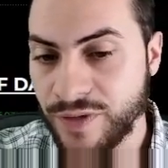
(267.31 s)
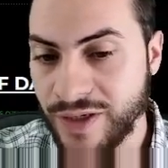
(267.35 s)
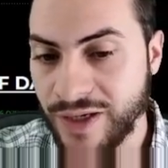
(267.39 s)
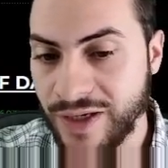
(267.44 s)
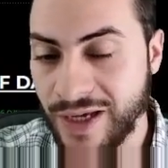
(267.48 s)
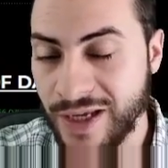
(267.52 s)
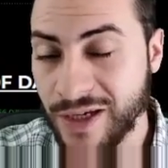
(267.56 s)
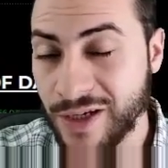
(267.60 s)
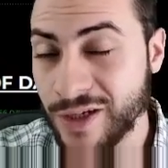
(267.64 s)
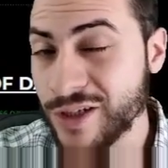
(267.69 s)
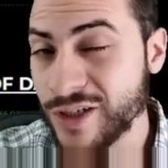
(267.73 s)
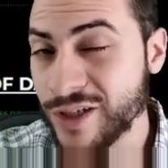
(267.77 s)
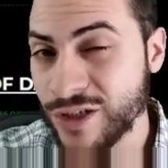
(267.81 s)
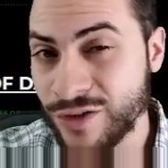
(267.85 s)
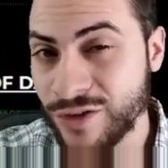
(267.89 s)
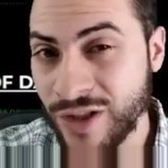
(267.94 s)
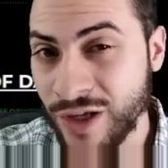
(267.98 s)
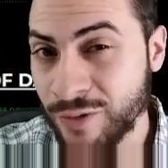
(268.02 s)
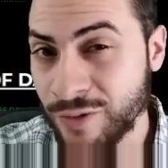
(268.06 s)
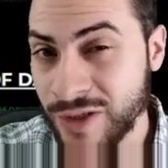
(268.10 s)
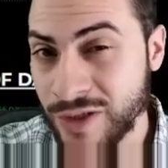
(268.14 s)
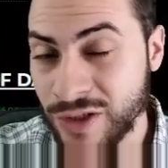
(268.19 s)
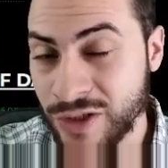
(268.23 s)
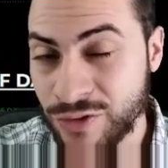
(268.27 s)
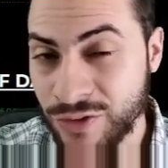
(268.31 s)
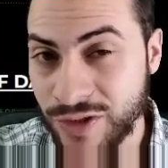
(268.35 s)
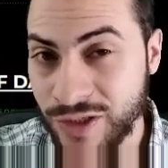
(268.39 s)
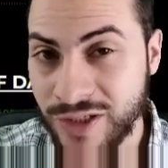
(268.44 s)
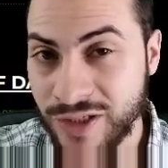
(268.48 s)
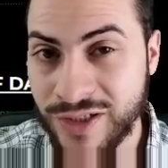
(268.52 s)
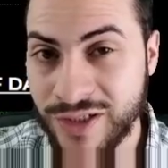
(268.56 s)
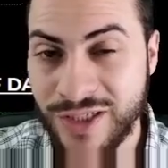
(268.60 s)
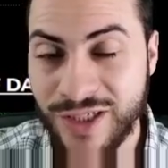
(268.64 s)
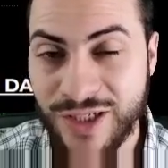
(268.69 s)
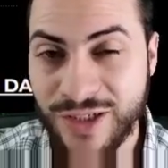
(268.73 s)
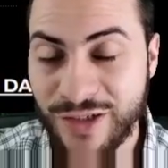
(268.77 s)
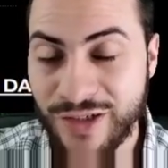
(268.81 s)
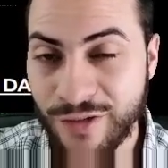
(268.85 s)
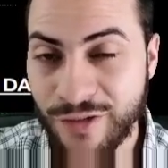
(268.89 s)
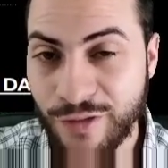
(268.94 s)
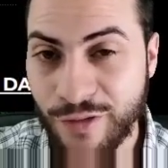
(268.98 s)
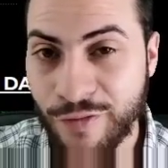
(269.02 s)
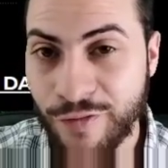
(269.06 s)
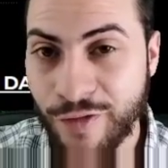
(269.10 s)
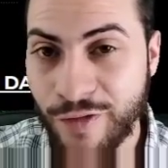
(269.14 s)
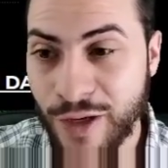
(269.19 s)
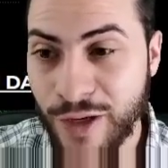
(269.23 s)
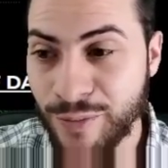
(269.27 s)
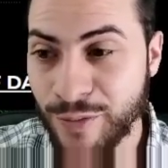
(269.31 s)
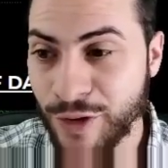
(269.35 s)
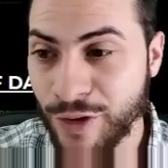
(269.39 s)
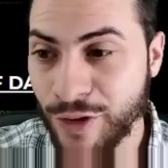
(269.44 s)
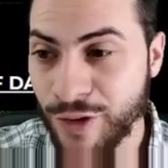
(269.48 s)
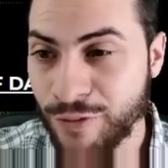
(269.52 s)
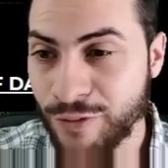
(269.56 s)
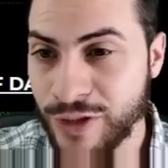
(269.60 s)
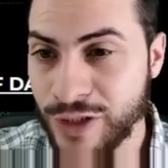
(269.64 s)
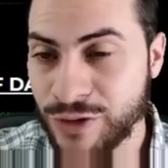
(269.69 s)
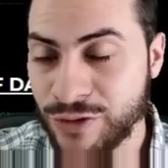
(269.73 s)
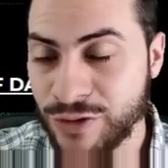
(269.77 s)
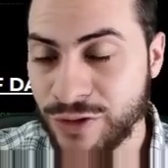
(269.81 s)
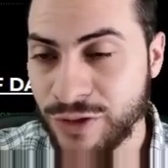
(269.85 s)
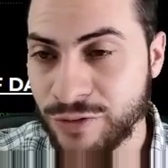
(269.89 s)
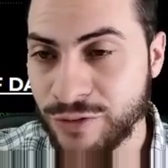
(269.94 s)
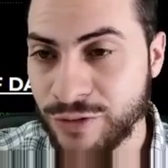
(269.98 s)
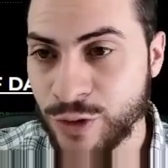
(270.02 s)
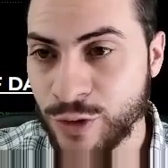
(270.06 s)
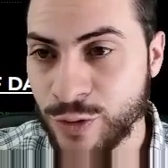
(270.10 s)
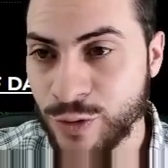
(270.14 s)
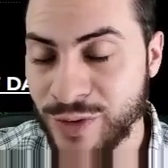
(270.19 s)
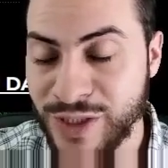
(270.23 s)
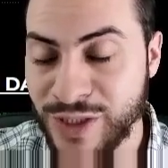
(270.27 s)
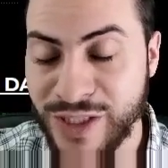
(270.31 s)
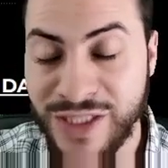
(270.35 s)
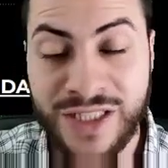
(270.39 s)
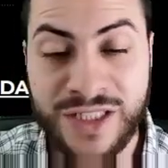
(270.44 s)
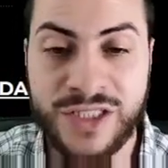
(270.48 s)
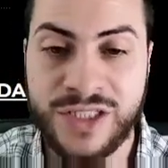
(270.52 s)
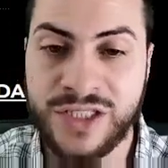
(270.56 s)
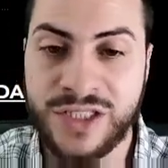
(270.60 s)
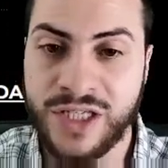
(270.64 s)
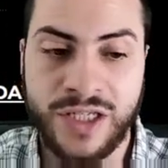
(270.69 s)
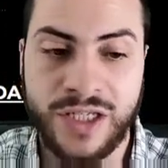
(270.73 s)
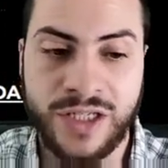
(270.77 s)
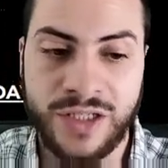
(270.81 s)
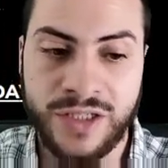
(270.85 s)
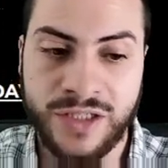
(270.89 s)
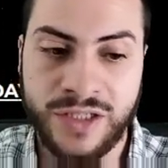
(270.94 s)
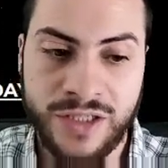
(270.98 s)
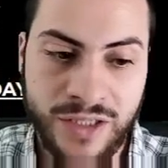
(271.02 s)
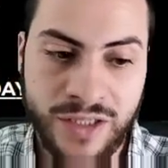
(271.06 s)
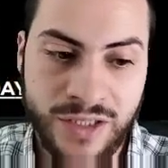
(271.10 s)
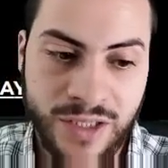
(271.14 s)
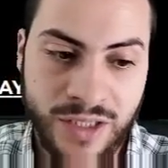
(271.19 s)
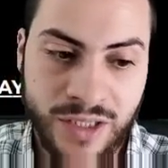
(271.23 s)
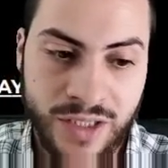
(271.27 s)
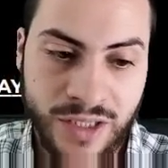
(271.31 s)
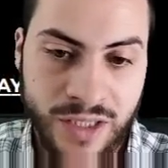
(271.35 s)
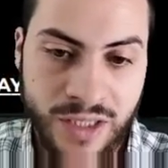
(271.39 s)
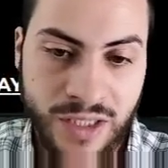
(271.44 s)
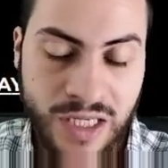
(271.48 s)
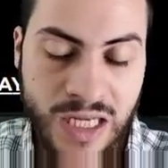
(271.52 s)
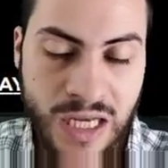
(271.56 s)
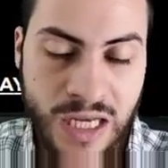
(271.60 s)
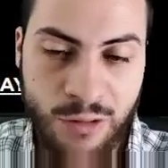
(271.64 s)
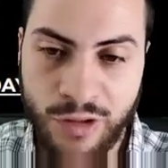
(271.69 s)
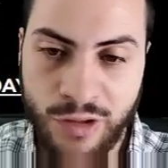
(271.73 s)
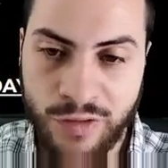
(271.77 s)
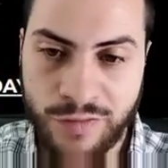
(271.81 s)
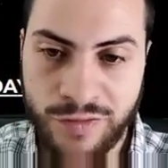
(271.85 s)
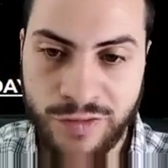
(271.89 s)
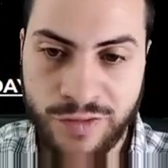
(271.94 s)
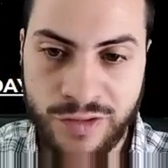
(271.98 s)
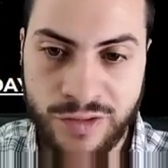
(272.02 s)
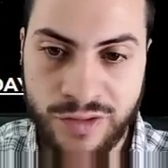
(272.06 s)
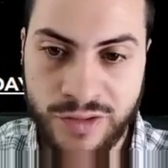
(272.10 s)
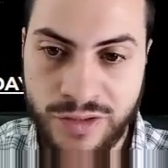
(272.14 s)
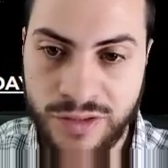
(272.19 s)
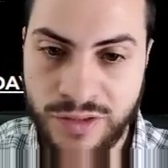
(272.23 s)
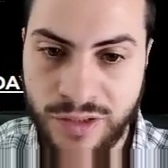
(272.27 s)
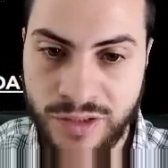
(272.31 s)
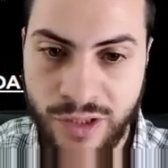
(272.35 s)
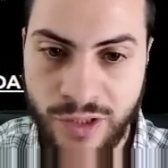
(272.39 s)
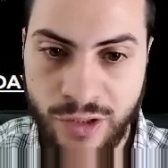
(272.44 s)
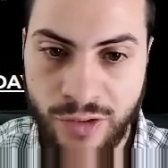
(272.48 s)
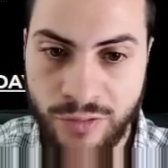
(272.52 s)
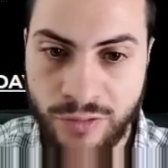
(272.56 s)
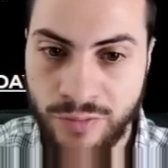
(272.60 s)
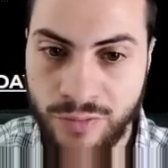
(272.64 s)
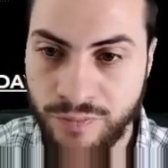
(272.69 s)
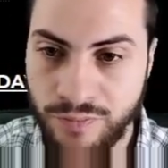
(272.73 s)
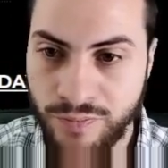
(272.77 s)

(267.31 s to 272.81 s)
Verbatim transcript: and continue that win streak, continue to a five month win streak, which would be insane. However, you know,